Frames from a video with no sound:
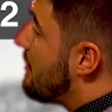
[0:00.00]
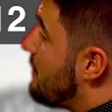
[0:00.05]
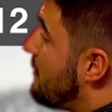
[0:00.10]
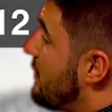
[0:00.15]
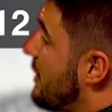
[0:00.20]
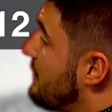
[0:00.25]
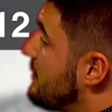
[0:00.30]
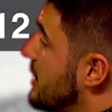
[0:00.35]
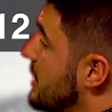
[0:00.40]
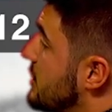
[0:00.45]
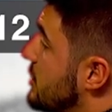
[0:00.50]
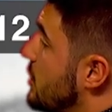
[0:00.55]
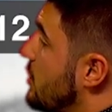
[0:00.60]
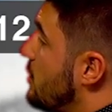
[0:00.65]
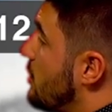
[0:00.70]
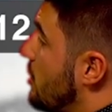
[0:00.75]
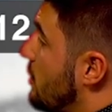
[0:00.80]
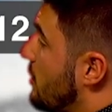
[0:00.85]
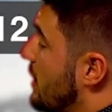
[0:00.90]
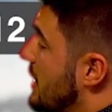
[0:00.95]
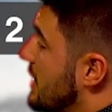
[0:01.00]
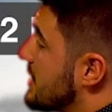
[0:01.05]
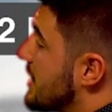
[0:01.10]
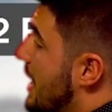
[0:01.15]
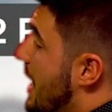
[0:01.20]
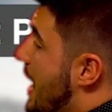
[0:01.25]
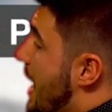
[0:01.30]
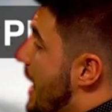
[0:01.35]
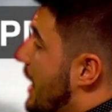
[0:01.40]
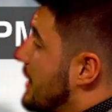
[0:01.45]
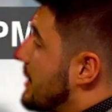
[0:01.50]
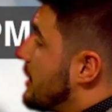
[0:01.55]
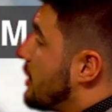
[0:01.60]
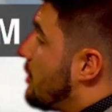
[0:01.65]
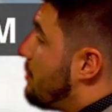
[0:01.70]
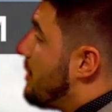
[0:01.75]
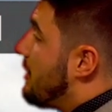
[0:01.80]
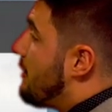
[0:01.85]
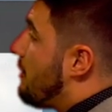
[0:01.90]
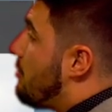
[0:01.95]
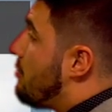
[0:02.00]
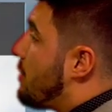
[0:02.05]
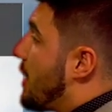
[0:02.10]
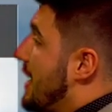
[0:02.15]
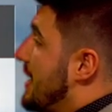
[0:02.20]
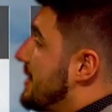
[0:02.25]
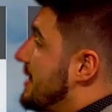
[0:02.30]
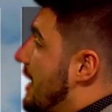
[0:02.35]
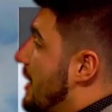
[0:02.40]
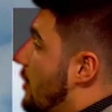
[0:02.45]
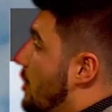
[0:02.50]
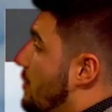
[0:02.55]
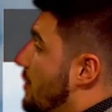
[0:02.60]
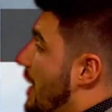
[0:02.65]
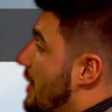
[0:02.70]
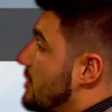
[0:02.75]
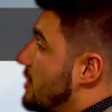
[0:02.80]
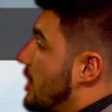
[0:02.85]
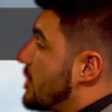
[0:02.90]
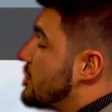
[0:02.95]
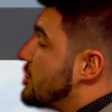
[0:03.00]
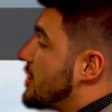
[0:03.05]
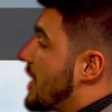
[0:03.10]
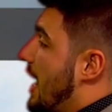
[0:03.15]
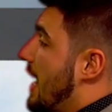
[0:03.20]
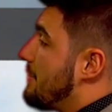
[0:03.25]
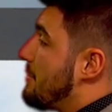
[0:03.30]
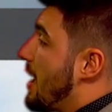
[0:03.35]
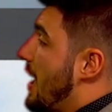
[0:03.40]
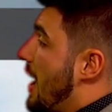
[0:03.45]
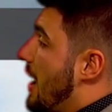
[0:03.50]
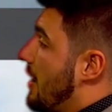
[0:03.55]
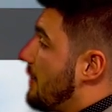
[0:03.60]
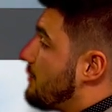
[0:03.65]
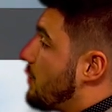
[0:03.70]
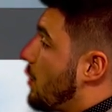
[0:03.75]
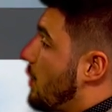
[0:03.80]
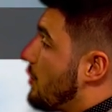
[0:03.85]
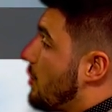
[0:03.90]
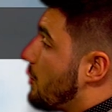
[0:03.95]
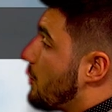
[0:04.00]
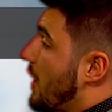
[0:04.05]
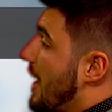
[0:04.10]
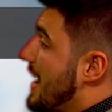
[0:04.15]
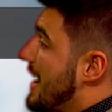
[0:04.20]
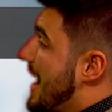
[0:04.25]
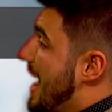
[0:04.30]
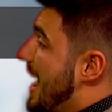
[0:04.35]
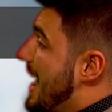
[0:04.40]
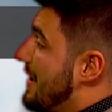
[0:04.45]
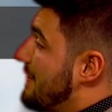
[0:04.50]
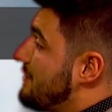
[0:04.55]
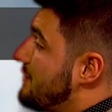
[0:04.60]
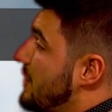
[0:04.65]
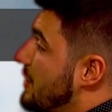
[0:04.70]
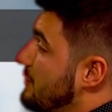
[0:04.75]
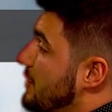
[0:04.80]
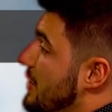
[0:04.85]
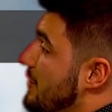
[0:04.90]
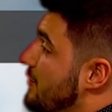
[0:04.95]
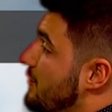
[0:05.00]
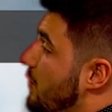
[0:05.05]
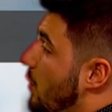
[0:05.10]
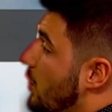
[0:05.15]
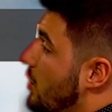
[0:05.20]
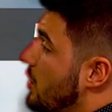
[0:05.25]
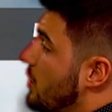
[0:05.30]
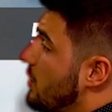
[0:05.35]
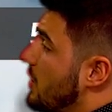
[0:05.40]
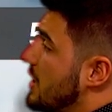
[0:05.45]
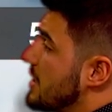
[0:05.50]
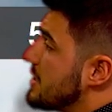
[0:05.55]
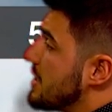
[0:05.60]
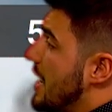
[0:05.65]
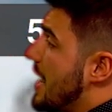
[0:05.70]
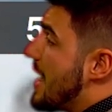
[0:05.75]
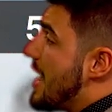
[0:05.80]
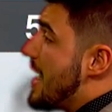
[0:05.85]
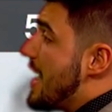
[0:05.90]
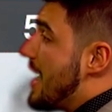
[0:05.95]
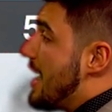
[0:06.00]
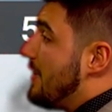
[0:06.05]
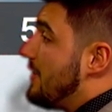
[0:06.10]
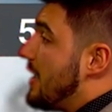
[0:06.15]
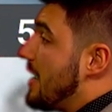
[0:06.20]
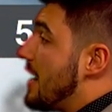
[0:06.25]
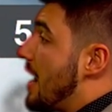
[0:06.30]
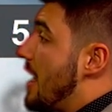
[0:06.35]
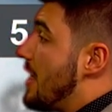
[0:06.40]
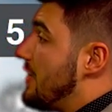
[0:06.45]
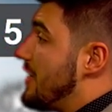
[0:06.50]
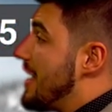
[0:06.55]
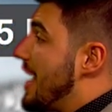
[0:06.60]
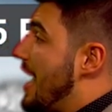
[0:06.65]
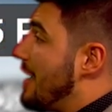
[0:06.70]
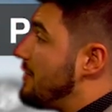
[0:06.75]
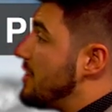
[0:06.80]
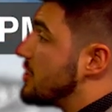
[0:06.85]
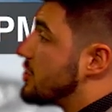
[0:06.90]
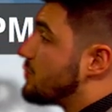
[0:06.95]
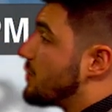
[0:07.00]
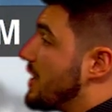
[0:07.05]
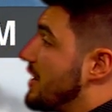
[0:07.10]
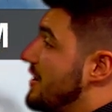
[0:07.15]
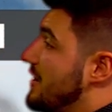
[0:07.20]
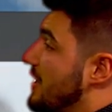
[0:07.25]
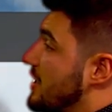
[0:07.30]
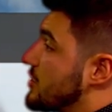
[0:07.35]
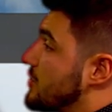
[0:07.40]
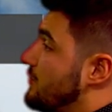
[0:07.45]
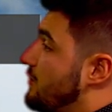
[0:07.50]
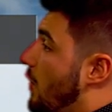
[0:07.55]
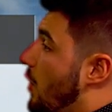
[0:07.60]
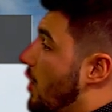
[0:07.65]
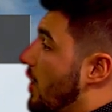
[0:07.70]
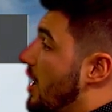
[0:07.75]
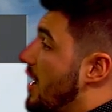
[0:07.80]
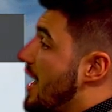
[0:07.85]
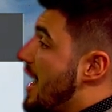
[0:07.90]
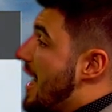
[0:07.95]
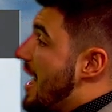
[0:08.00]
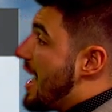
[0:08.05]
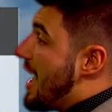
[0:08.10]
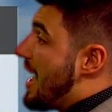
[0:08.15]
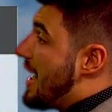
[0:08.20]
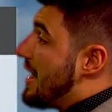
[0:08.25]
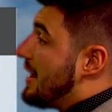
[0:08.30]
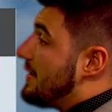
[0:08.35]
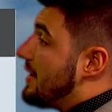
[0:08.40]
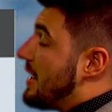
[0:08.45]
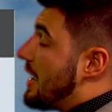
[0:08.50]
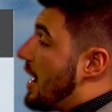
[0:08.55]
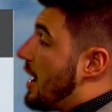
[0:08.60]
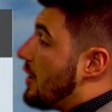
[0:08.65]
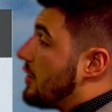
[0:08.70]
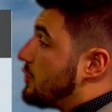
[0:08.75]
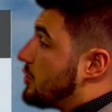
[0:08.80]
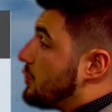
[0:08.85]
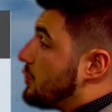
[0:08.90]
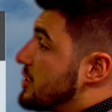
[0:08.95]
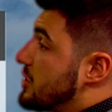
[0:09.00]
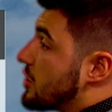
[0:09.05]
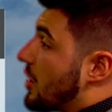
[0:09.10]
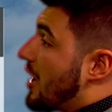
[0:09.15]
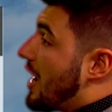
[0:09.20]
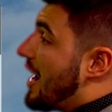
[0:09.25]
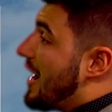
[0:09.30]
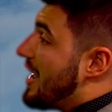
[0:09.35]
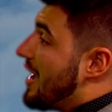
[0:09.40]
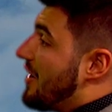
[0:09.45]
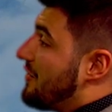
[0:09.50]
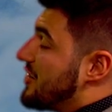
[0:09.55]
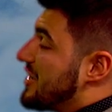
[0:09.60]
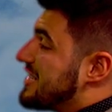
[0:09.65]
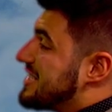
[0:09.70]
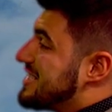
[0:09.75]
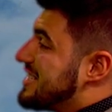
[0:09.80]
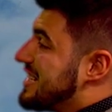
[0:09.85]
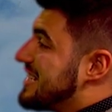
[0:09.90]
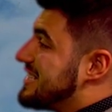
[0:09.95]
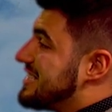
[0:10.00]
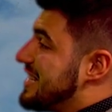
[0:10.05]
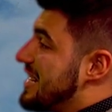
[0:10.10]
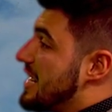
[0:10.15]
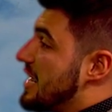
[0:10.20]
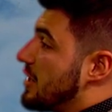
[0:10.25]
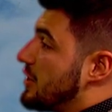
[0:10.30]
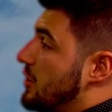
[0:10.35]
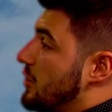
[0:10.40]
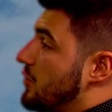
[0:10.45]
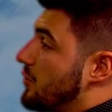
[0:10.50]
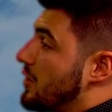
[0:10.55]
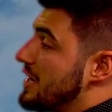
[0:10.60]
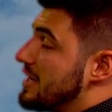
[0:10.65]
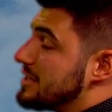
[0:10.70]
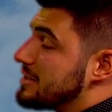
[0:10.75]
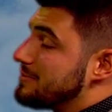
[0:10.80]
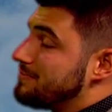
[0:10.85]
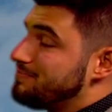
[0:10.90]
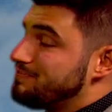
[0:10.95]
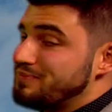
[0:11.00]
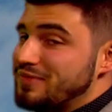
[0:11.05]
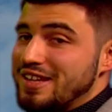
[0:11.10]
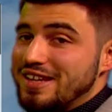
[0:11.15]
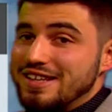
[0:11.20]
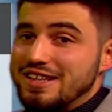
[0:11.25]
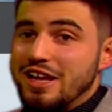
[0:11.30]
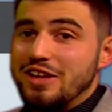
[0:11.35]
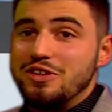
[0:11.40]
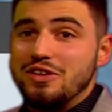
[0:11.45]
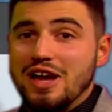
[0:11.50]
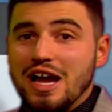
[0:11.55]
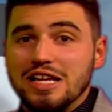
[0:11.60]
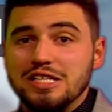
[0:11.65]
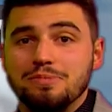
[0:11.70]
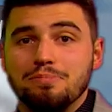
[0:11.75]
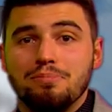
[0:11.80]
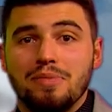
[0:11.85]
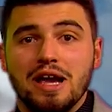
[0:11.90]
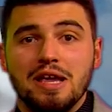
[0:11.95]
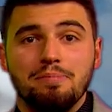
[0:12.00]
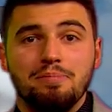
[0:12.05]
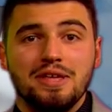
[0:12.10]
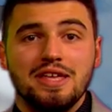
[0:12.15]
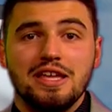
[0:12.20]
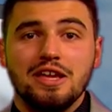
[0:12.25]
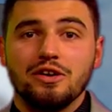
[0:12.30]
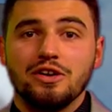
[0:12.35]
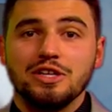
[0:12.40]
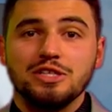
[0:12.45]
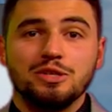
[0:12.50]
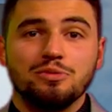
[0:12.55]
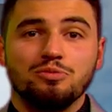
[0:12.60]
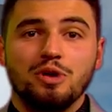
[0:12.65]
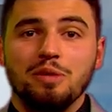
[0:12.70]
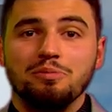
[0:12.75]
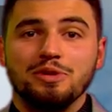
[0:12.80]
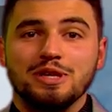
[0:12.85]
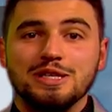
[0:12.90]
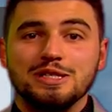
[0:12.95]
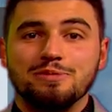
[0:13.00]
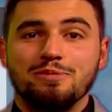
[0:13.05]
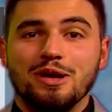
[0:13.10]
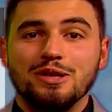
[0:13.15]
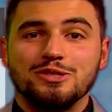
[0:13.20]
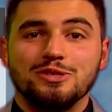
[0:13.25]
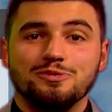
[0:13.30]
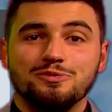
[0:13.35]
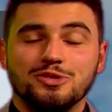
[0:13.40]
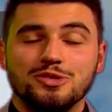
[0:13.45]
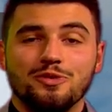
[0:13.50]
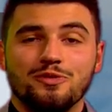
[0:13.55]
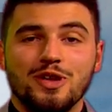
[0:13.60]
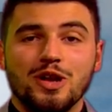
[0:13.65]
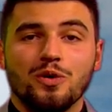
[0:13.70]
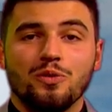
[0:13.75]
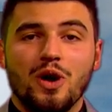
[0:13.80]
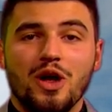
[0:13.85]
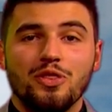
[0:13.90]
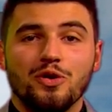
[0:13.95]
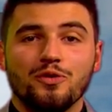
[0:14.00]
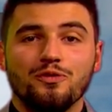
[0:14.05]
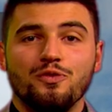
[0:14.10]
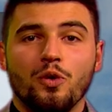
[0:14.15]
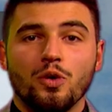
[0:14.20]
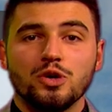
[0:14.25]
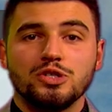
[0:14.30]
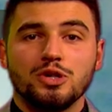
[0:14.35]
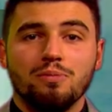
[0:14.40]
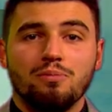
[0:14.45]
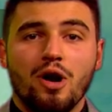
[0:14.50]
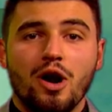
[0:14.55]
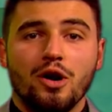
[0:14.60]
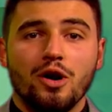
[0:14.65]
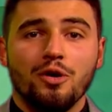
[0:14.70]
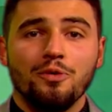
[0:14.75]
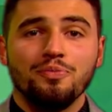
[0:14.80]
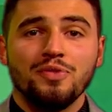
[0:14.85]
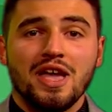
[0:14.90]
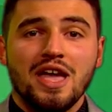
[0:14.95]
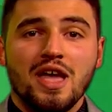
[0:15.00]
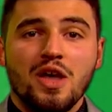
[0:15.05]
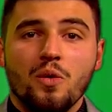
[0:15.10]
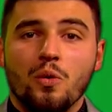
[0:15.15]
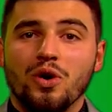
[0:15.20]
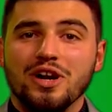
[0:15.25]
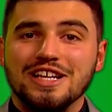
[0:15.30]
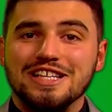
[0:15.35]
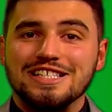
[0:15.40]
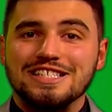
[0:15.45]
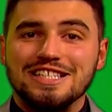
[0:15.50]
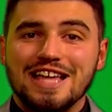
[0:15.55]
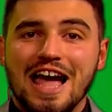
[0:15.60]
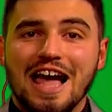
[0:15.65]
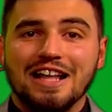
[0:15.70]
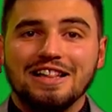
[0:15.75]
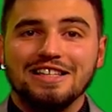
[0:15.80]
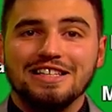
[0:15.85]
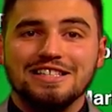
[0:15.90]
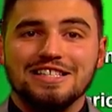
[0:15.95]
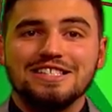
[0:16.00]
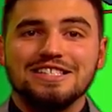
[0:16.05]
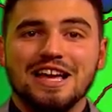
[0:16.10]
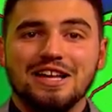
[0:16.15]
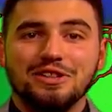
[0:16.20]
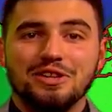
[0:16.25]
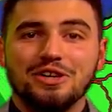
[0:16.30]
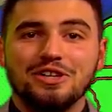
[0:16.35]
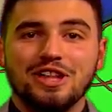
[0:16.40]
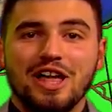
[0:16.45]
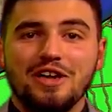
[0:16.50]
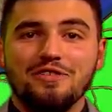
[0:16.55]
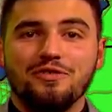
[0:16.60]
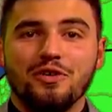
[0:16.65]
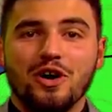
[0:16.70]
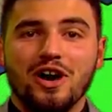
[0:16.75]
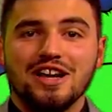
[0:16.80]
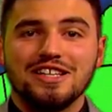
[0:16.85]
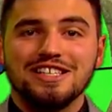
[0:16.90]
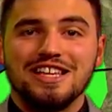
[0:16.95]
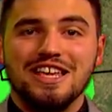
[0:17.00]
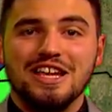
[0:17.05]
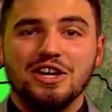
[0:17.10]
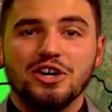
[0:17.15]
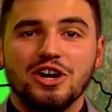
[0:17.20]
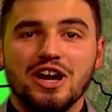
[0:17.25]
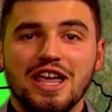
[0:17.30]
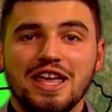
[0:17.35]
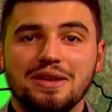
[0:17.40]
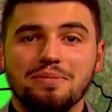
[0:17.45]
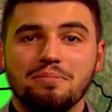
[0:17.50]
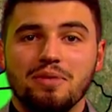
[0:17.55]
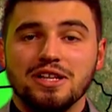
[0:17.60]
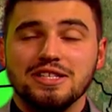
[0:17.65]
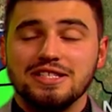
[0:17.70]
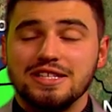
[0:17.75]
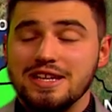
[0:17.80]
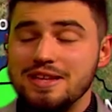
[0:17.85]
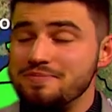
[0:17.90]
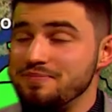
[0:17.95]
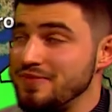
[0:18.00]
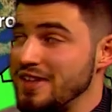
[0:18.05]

52 degrees. A little bit of a break there around lunchtime for the rain, 54 degrees. And then the heaviest rain thus far and to our high of 60 degrees. Now, you guys might be hearing some rumblings about some severe weather for tomorrow. What exactly does that look like for us here in Muncie?